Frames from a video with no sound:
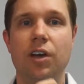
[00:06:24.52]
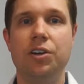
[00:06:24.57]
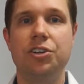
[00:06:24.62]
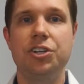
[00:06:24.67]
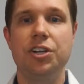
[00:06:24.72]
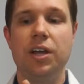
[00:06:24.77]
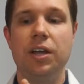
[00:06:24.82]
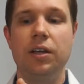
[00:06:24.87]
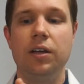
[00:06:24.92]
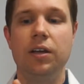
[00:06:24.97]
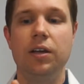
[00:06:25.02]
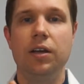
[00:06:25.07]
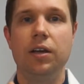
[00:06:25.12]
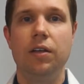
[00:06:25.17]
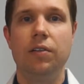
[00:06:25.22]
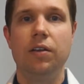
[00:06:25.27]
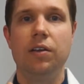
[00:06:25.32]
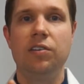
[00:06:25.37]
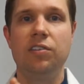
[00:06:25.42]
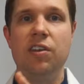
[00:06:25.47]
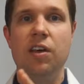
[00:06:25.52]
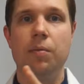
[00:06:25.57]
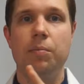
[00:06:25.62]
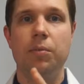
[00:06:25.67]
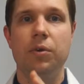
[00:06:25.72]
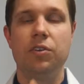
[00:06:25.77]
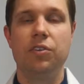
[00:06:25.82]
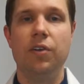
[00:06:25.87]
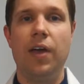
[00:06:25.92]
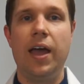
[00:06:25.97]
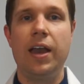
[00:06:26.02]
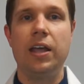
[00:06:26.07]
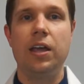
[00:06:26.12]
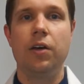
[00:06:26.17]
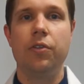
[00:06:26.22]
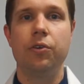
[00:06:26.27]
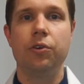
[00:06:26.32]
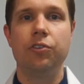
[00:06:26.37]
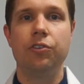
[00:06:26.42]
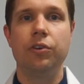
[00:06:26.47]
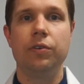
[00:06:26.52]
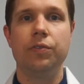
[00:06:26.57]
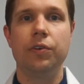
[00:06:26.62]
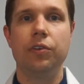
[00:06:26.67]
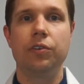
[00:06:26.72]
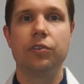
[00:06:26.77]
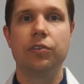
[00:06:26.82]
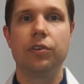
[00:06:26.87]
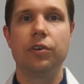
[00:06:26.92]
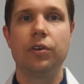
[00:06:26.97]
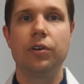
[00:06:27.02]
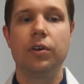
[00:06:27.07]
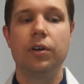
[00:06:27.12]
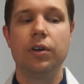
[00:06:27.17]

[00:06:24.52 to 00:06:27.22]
touching the tip to any other surface.